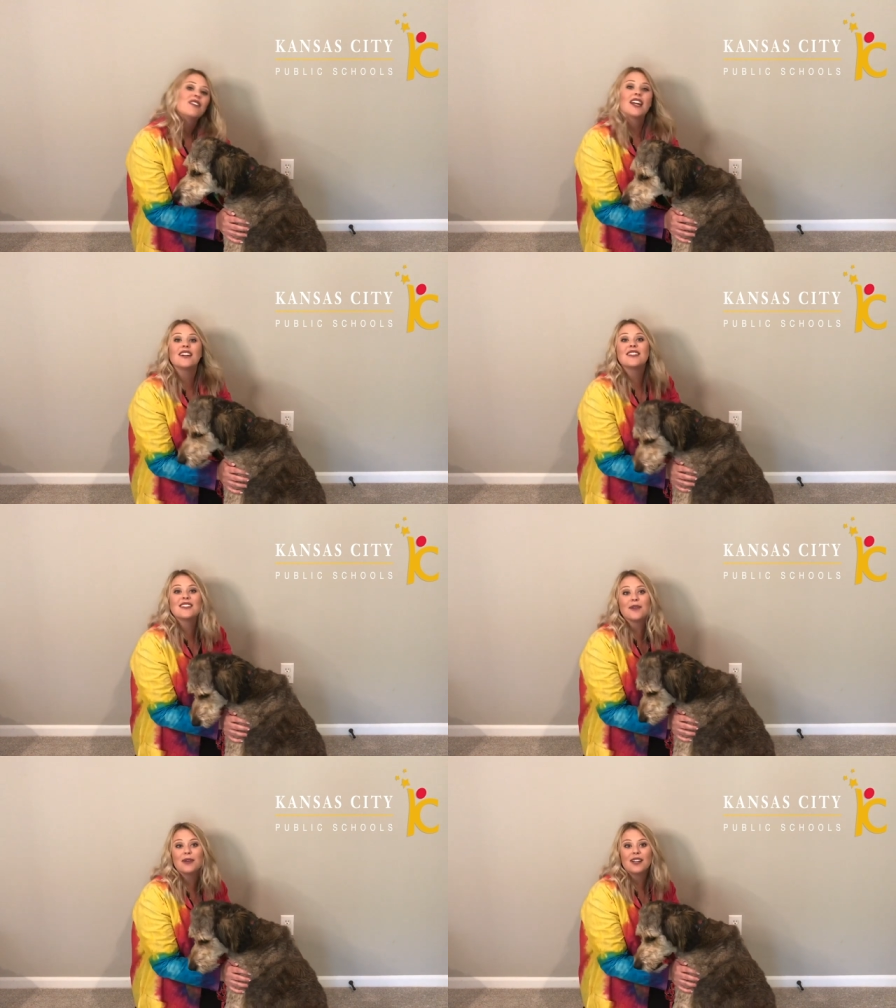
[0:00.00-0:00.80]
that are
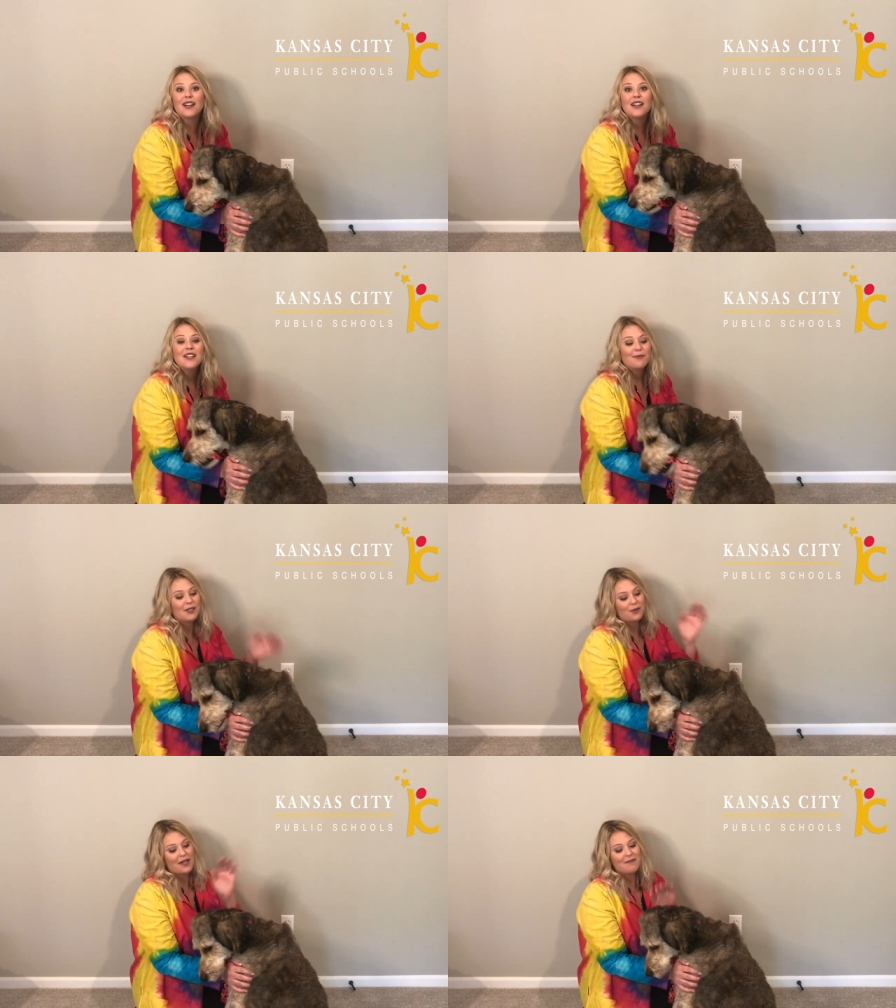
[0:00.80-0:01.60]
similar
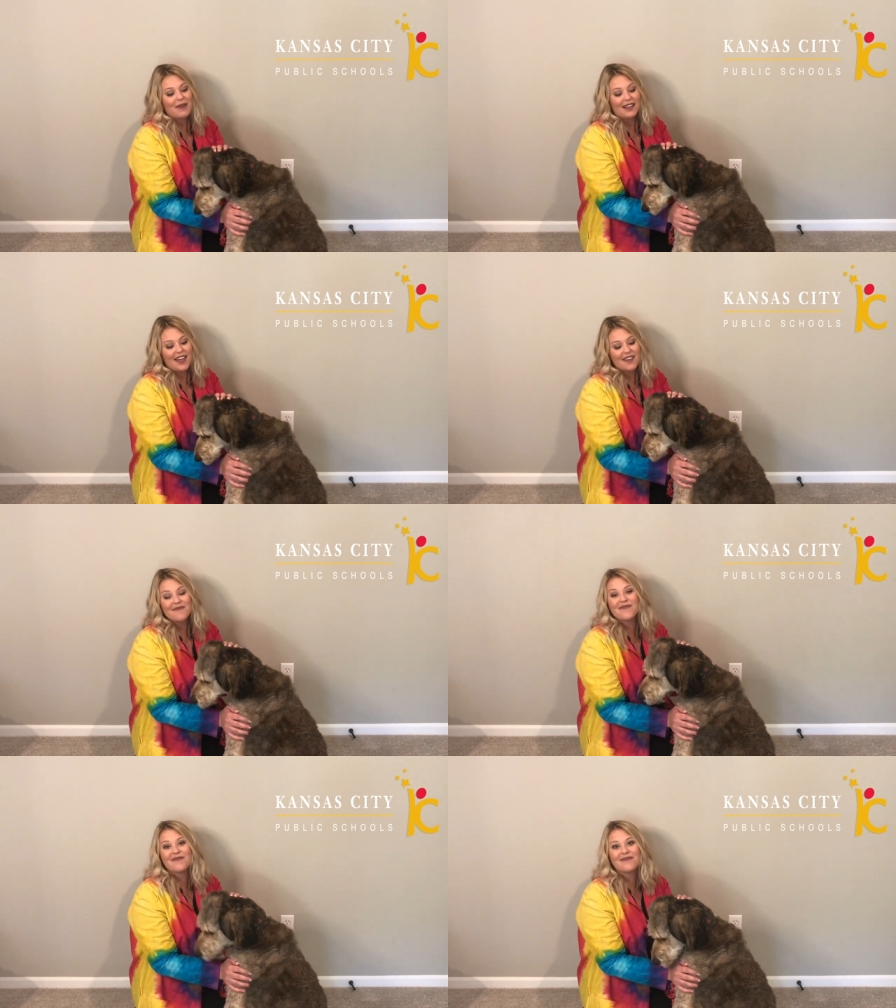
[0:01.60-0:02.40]
between
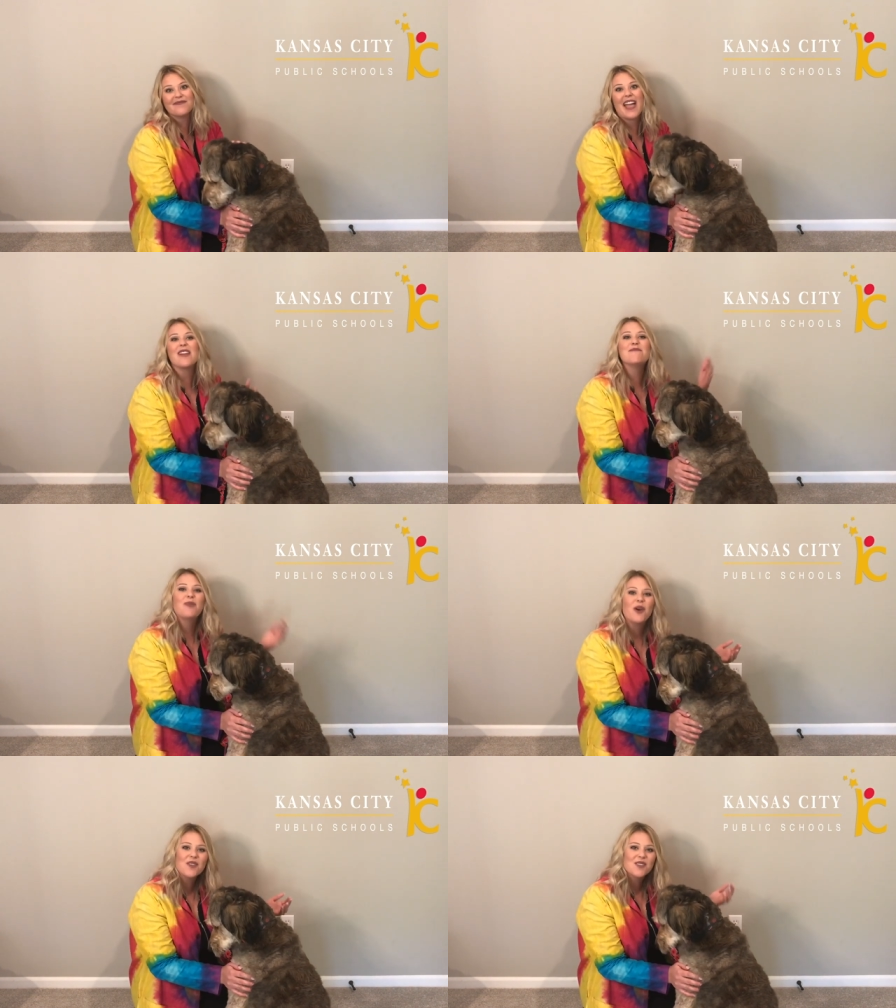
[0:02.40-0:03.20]
Bella and
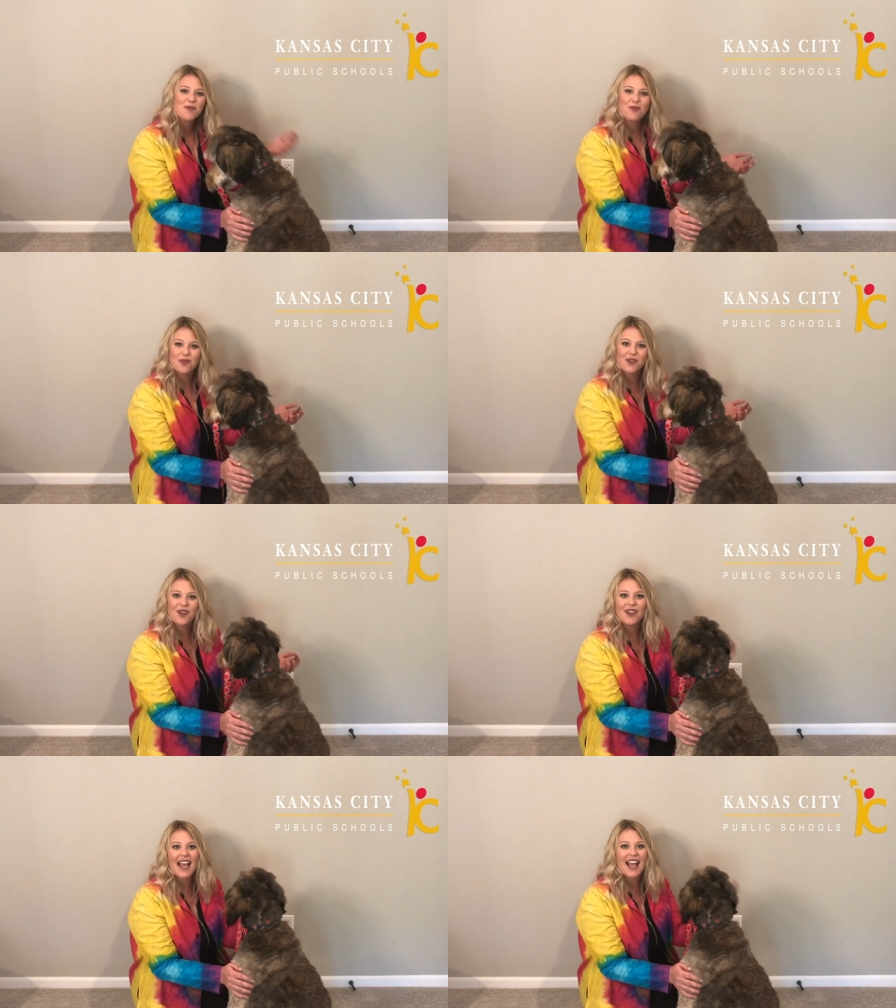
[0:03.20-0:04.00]
both the
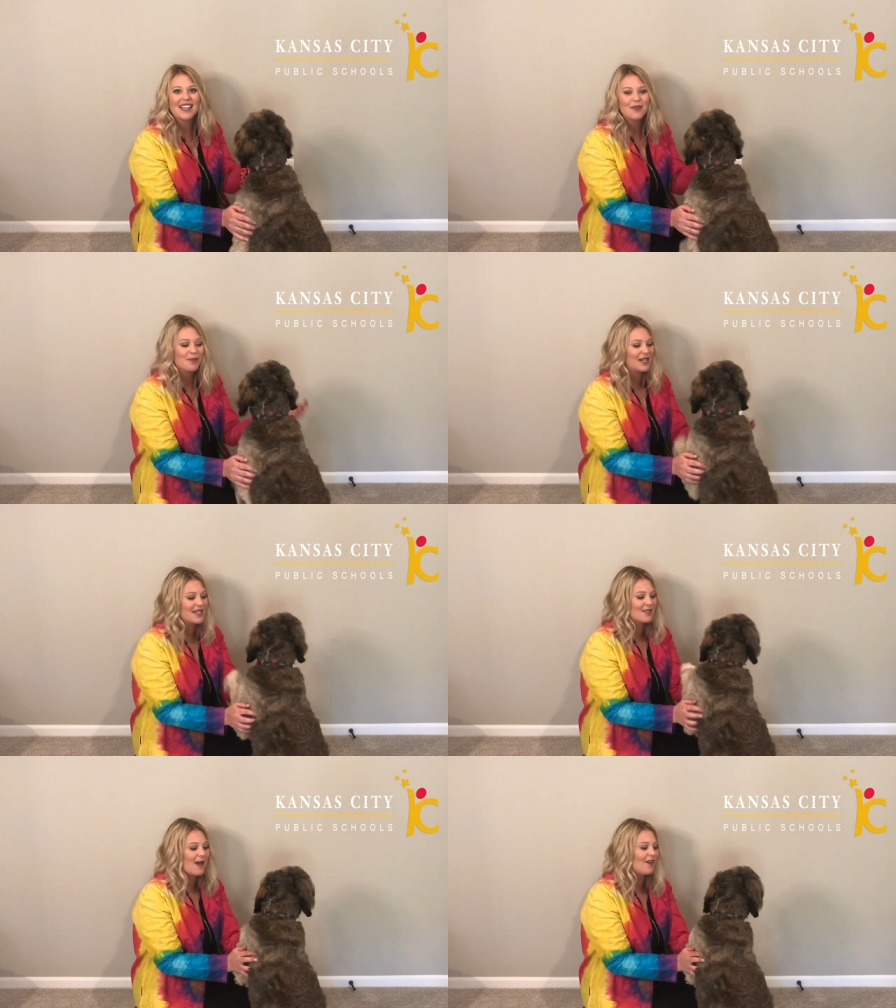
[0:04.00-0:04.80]
poodle and the
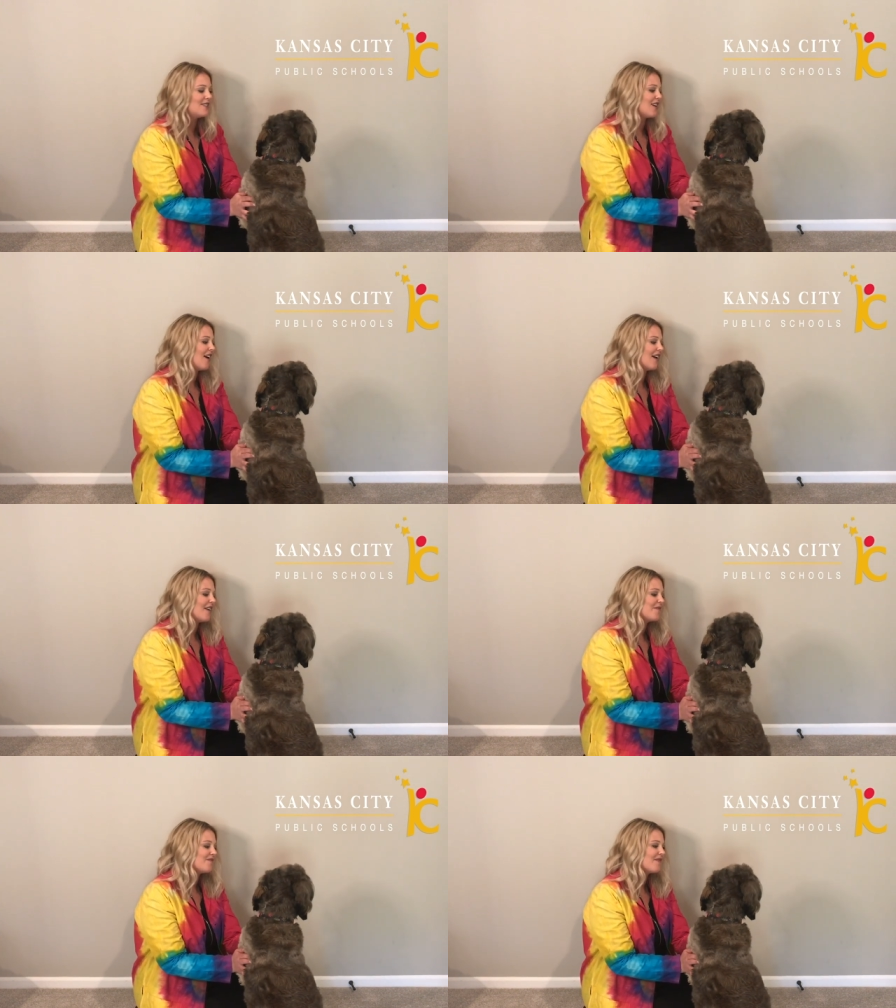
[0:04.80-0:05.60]
Bernese Mountain Dog.
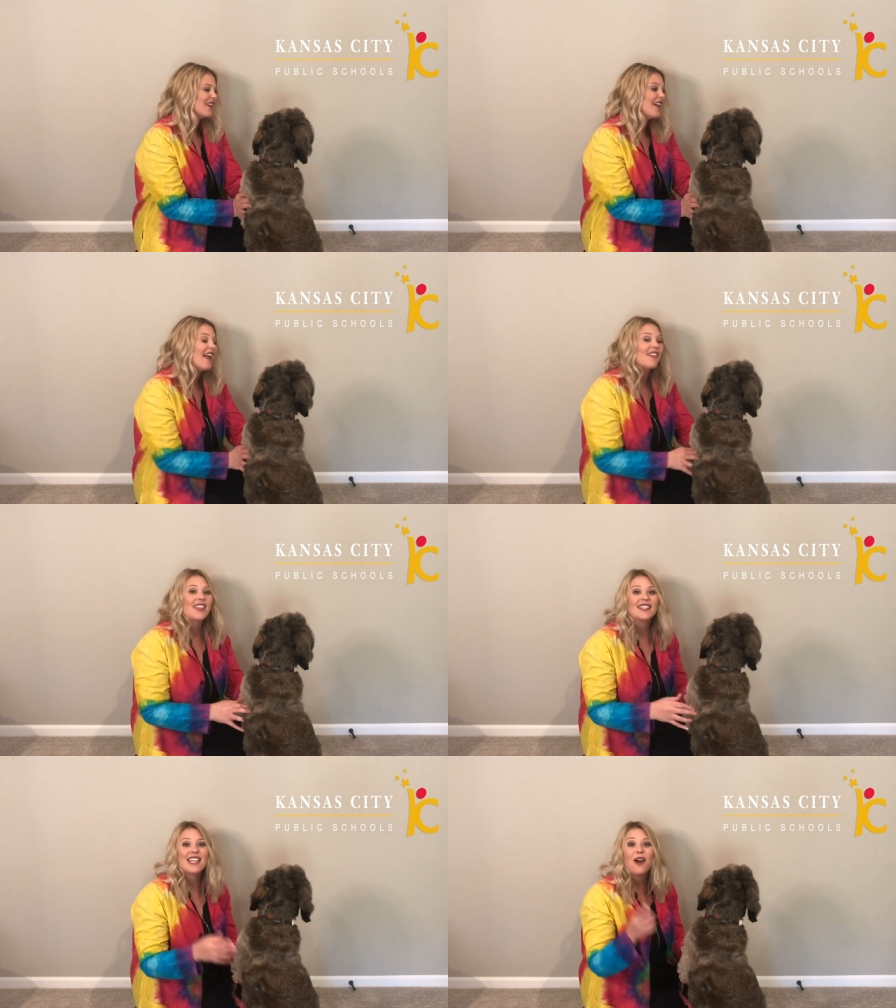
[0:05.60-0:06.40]

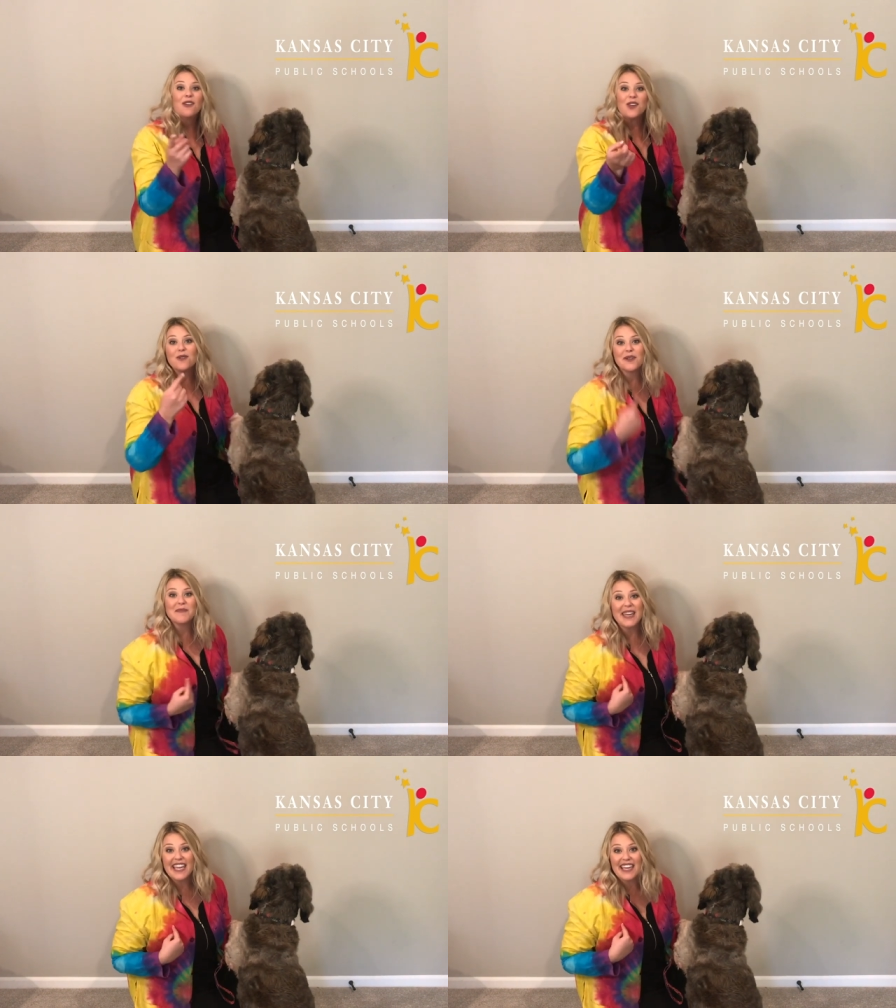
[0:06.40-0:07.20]
That's how you
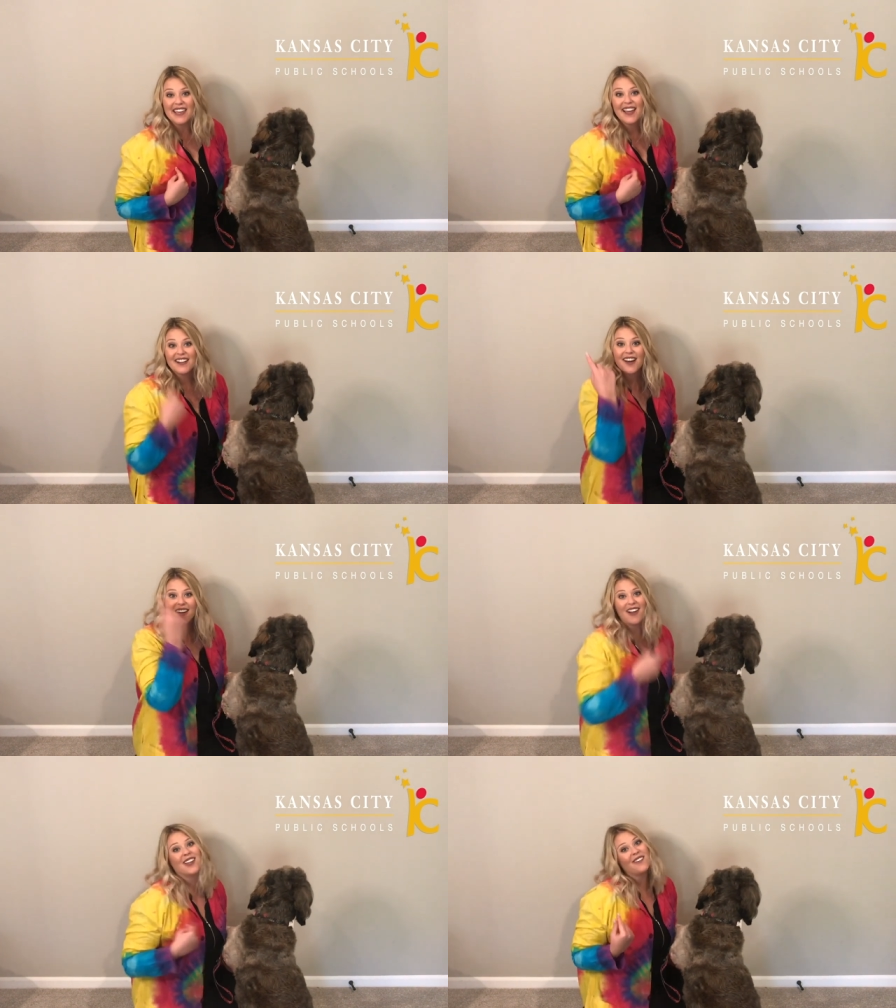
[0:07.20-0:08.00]
and me
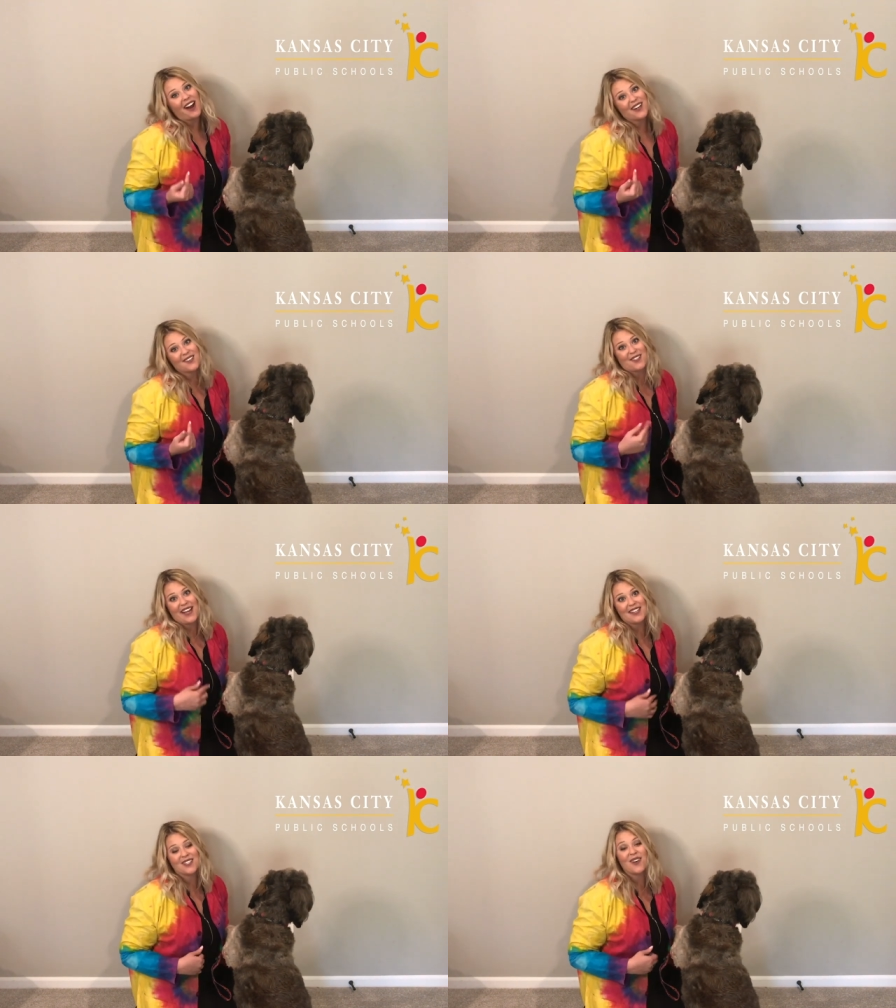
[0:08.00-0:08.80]
got all of our
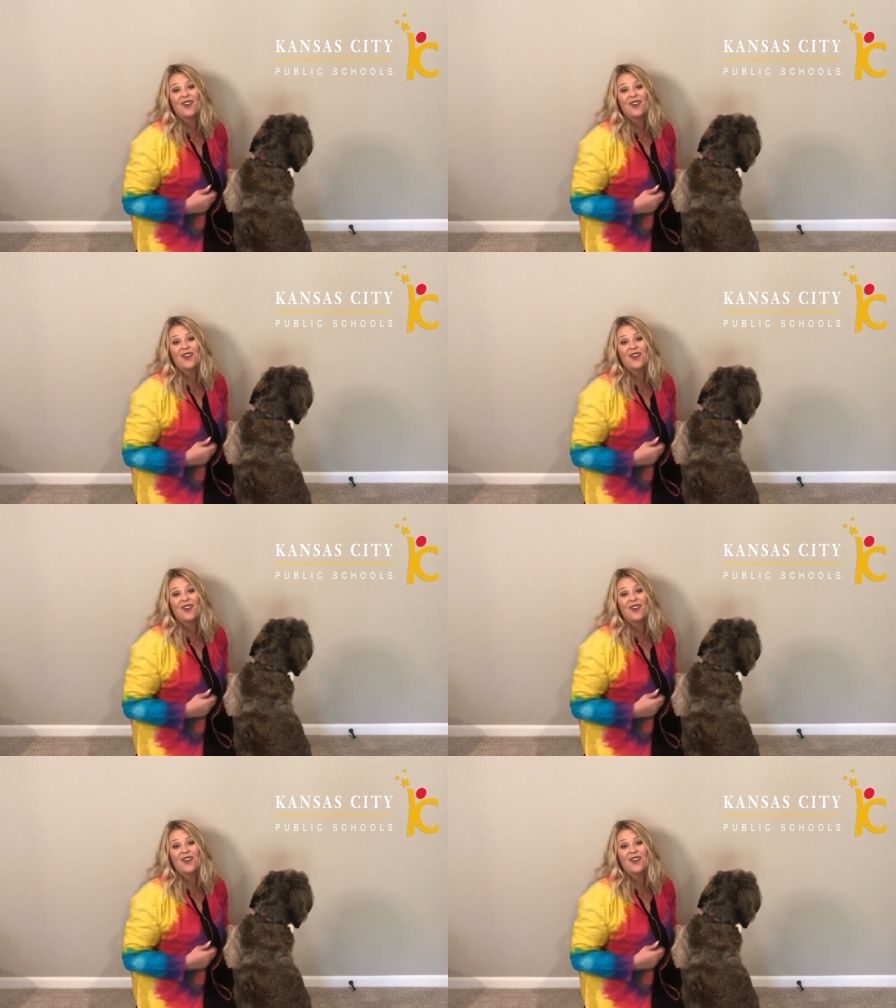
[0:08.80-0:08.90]
traits